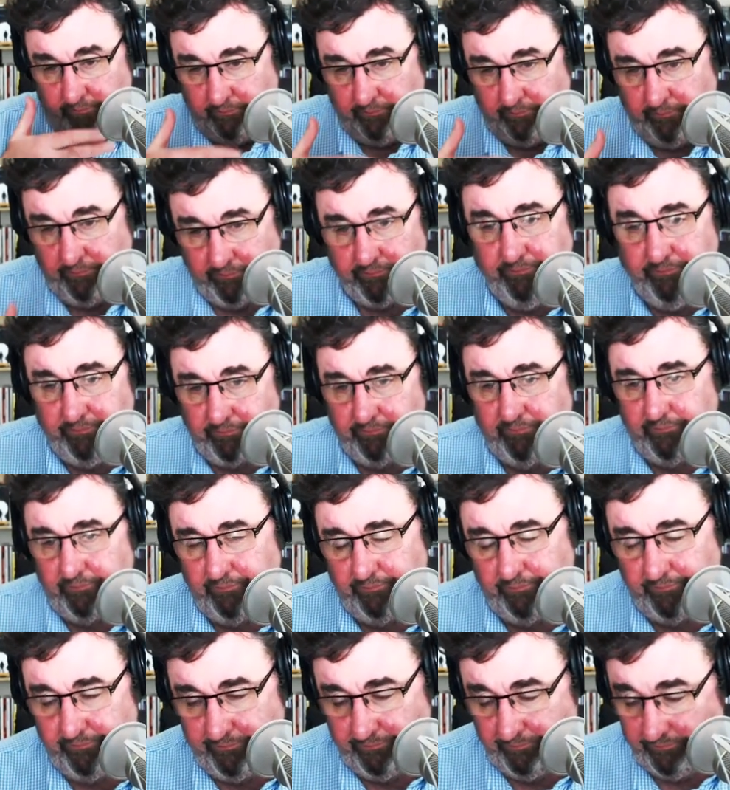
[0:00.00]

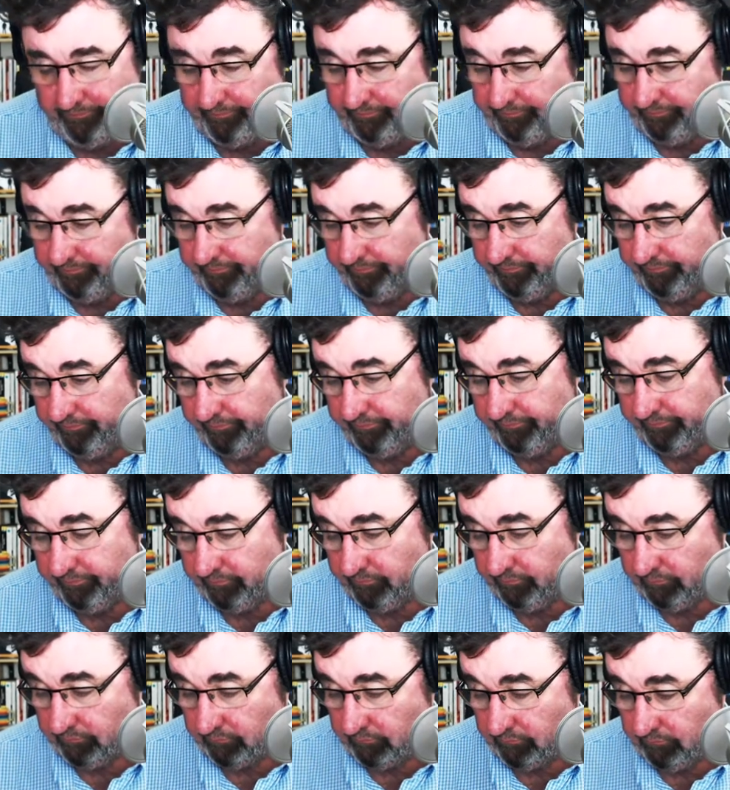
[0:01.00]

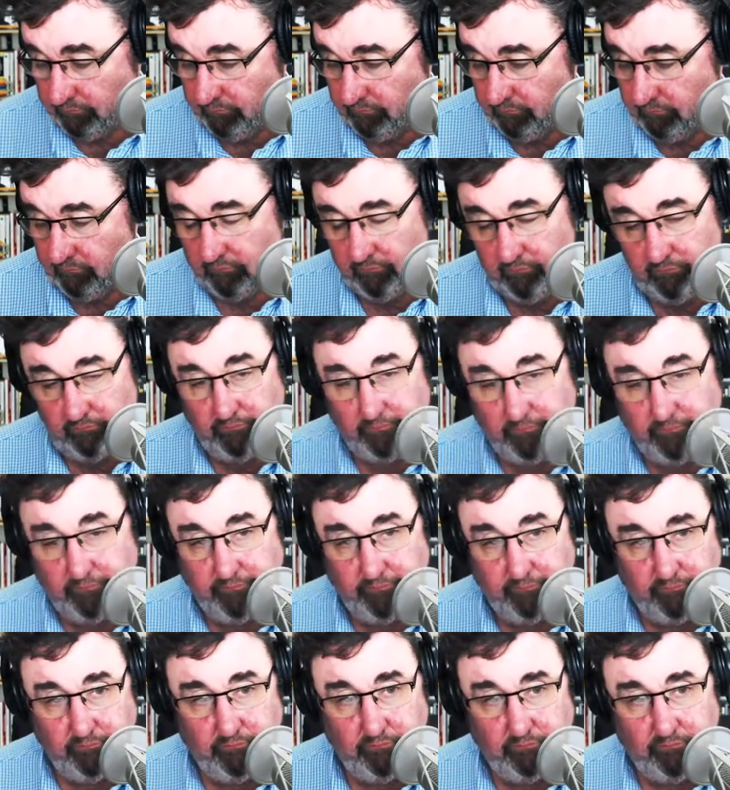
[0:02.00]

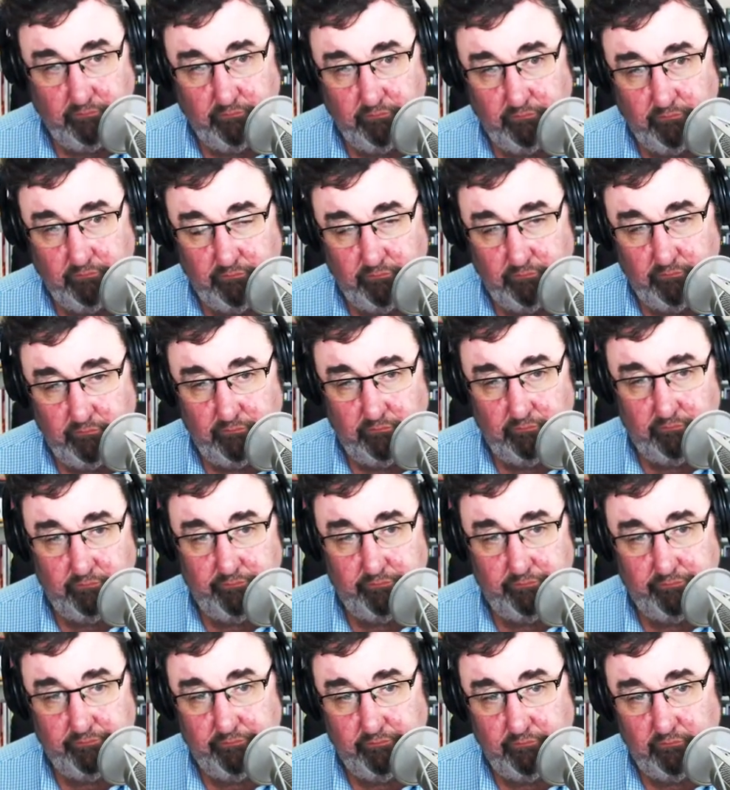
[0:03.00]

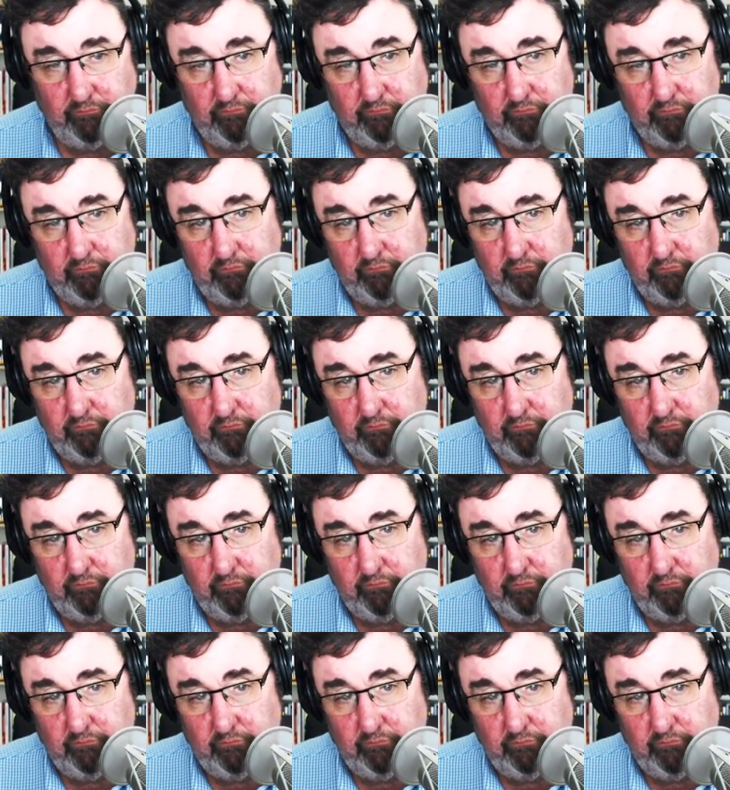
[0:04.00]
[no speech]